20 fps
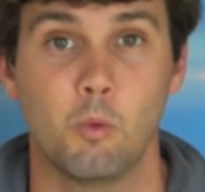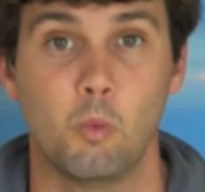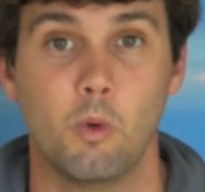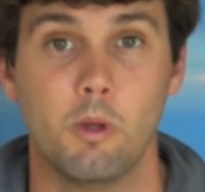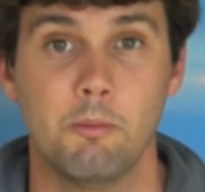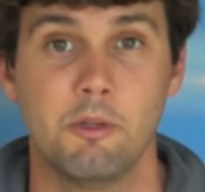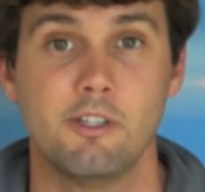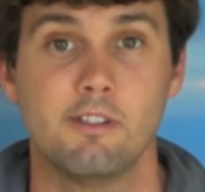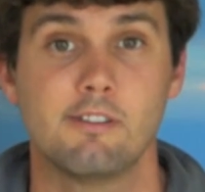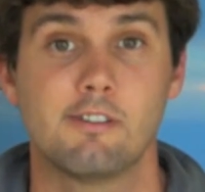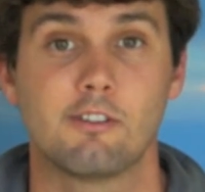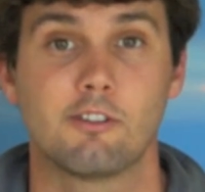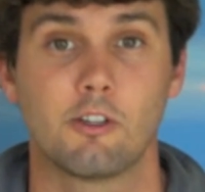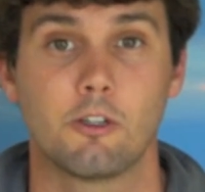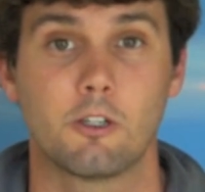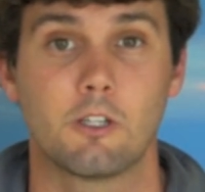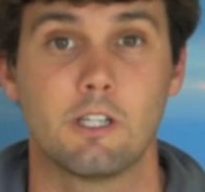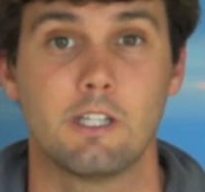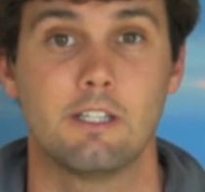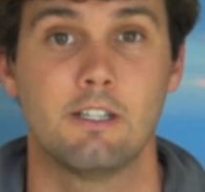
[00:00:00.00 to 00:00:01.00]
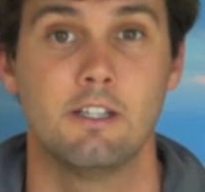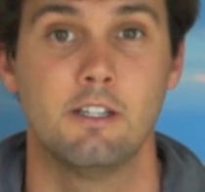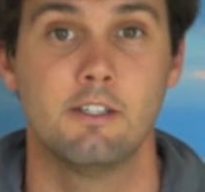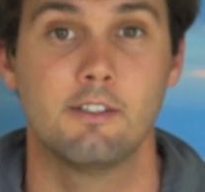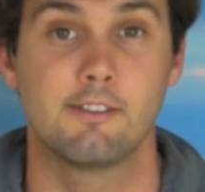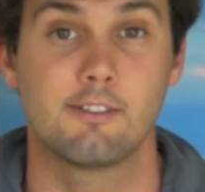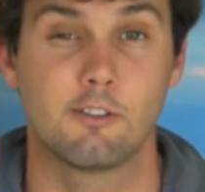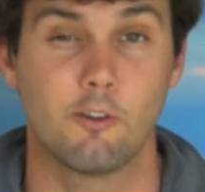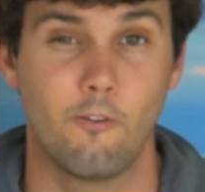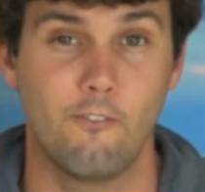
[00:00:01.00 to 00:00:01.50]
the women's circuit
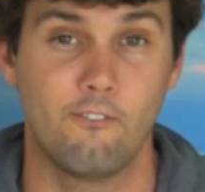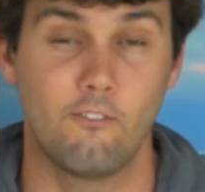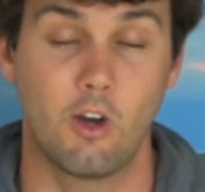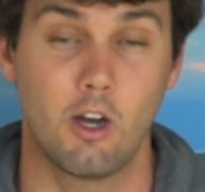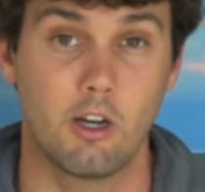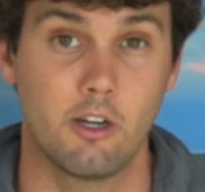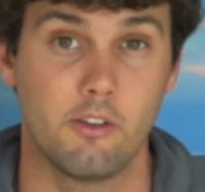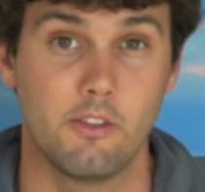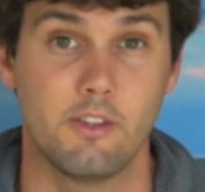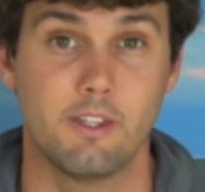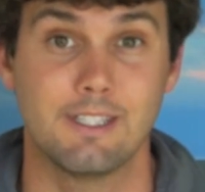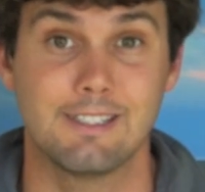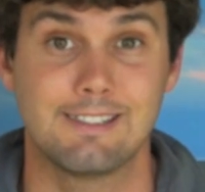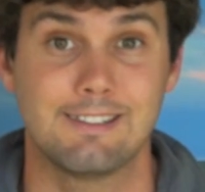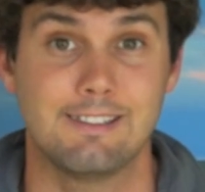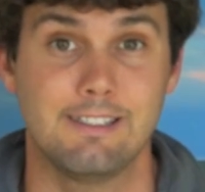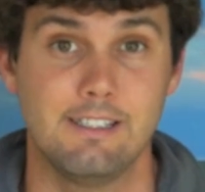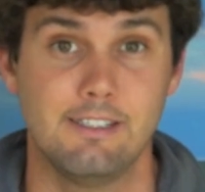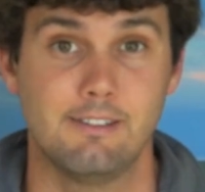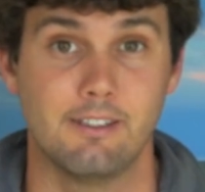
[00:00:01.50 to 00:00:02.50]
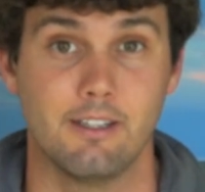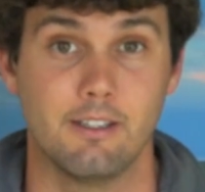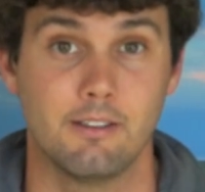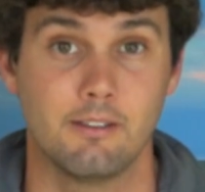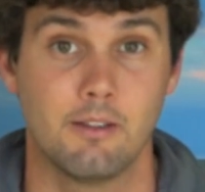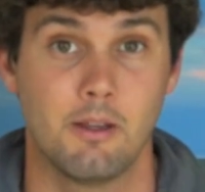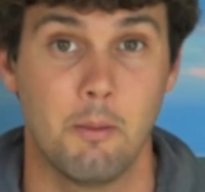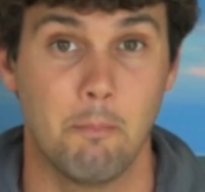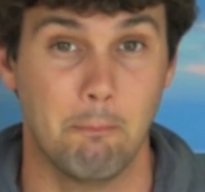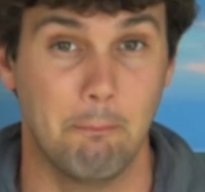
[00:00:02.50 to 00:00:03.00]
so far this season.